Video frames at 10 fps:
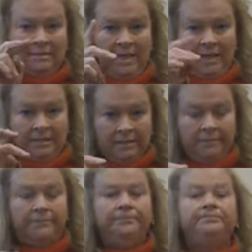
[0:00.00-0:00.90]
So
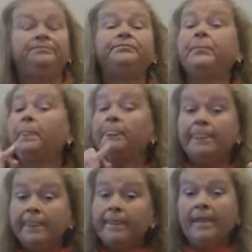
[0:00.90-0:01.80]
all of the same
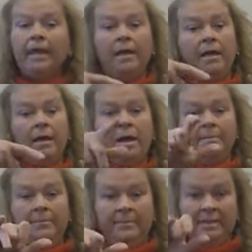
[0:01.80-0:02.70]
stuff
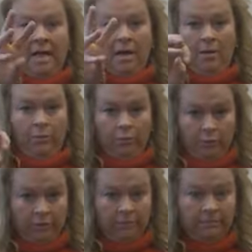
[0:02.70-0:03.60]
applies, except
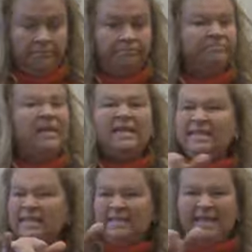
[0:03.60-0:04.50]
that usually I'll start
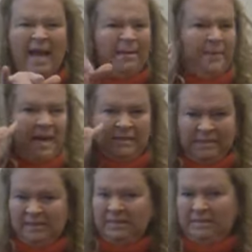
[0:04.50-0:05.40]
with 180 and
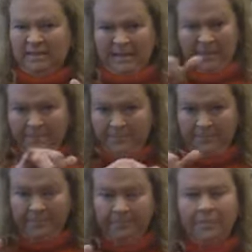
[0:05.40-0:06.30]
then go up to
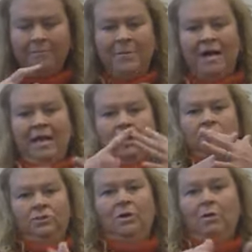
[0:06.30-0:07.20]
220, or
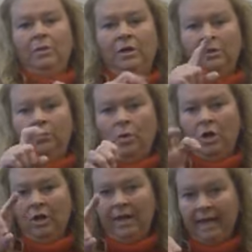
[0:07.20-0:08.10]
sometimes I'll just
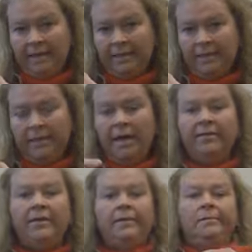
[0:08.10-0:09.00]
start and stop with
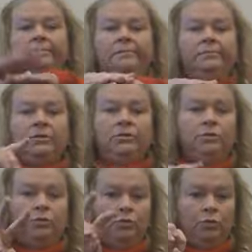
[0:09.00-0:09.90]
220.
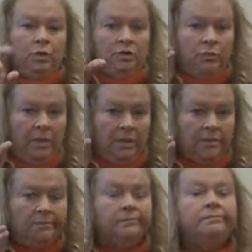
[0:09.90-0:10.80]
Basically, you just want to be
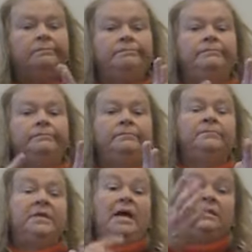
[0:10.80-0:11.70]
careful not to sand
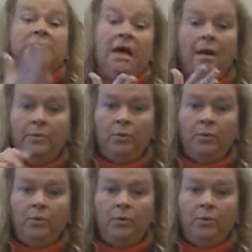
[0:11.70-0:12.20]
through the veneer.